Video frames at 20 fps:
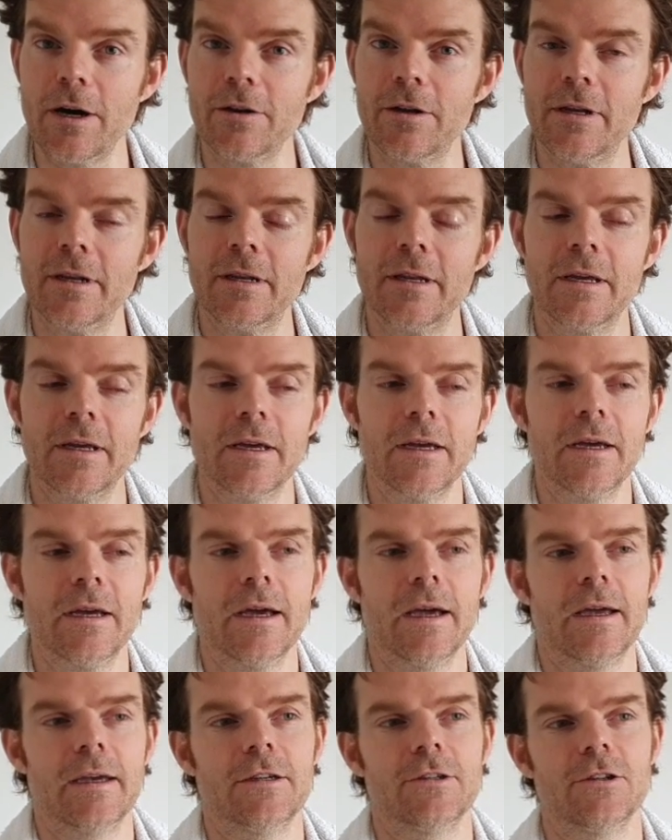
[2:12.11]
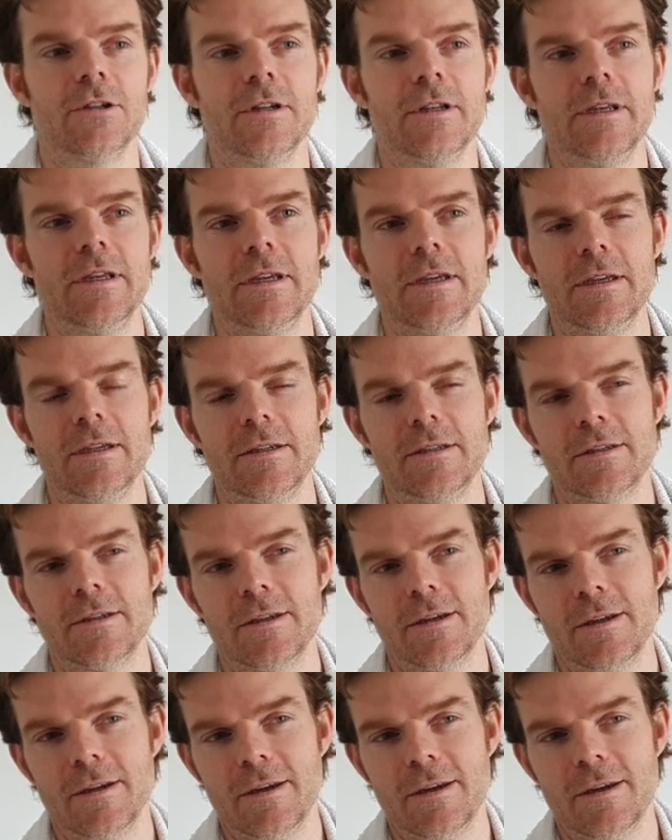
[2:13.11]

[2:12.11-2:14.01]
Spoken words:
it actually is